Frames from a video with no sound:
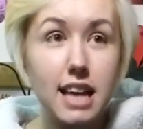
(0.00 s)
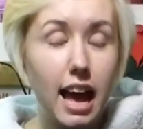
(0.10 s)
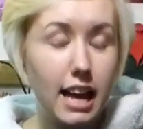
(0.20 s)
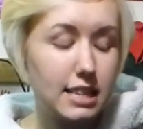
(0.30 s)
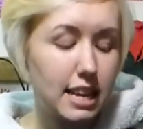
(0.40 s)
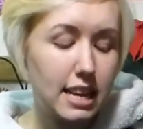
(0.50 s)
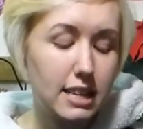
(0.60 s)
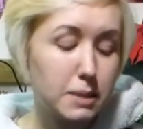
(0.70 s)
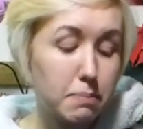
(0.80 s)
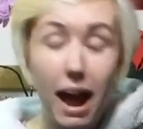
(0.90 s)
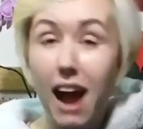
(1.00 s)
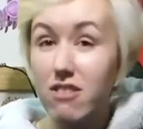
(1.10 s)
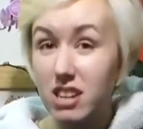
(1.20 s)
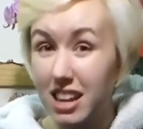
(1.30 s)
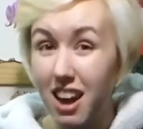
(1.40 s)
And it is
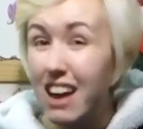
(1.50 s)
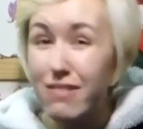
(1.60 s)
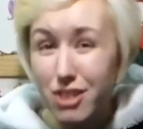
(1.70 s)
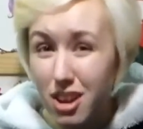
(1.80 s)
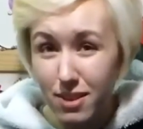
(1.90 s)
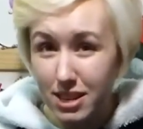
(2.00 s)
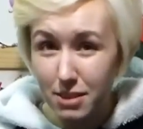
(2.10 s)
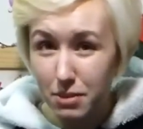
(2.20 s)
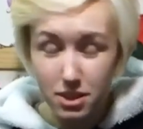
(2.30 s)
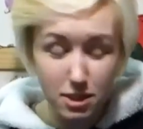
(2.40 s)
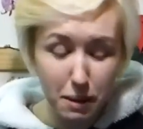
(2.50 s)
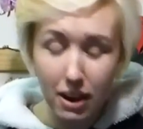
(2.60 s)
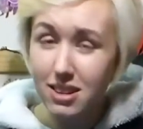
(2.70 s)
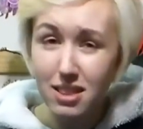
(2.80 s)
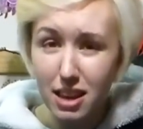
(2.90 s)
apparently, I have no idea what this is about.
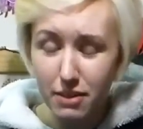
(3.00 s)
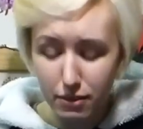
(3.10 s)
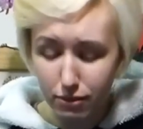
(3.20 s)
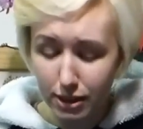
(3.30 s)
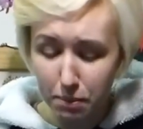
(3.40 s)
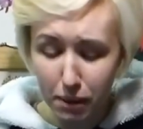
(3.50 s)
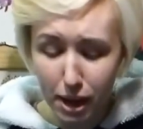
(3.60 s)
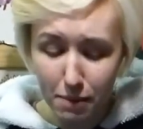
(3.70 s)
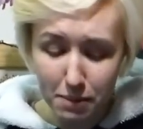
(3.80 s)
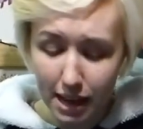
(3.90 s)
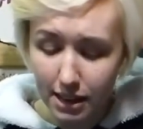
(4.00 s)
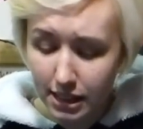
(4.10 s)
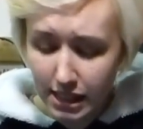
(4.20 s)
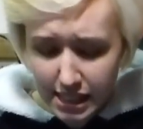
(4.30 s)
I don't think I've even read the blurb yet.